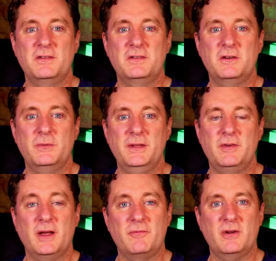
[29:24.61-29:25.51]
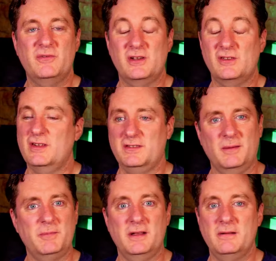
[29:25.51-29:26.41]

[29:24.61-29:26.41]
So even after I finish this, I'm going to